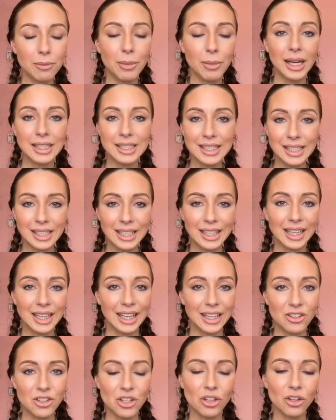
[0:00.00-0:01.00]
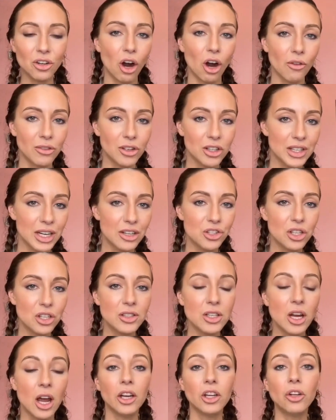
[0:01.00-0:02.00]
and pasting it into your
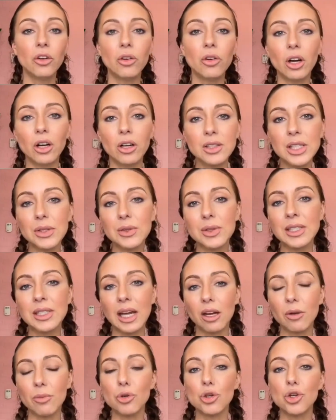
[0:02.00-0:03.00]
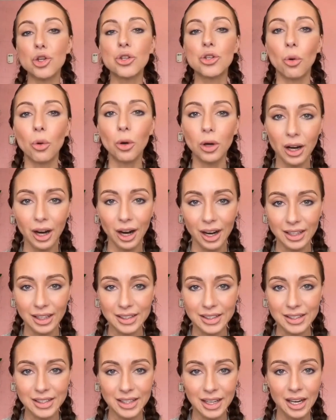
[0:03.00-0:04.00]
conversations. You can also set up
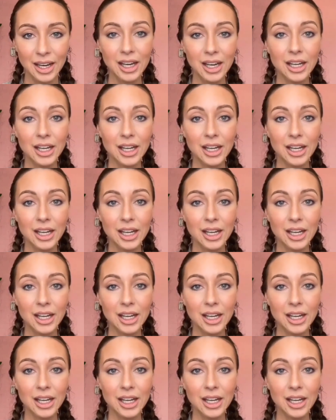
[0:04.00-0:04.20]
shortcuts.